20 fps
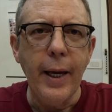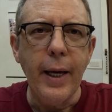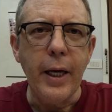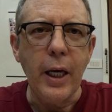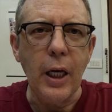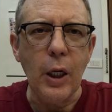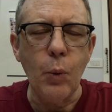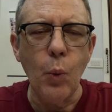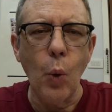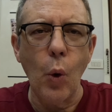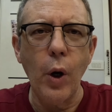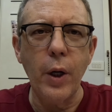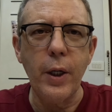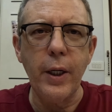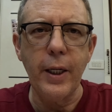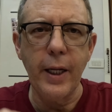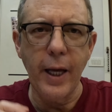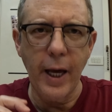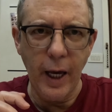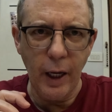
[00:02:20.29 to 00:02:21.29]
He
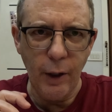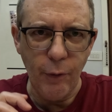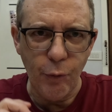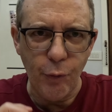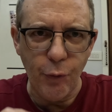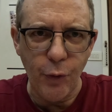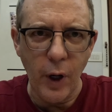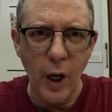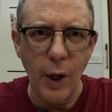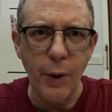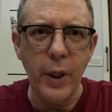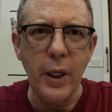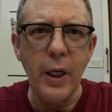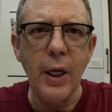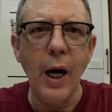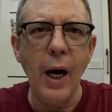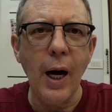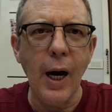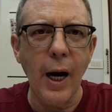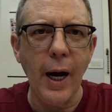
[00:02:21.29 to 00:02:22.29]
wanted a very
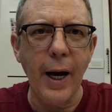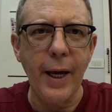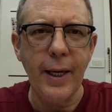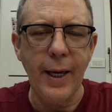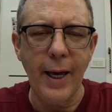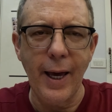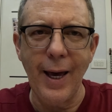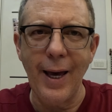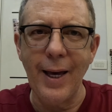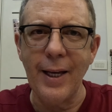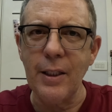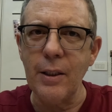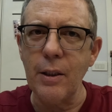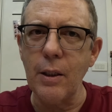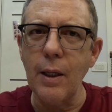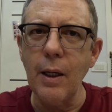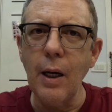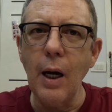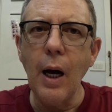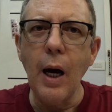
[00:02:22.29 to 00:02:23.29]

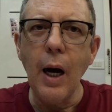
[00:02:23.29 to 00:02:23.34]
high-end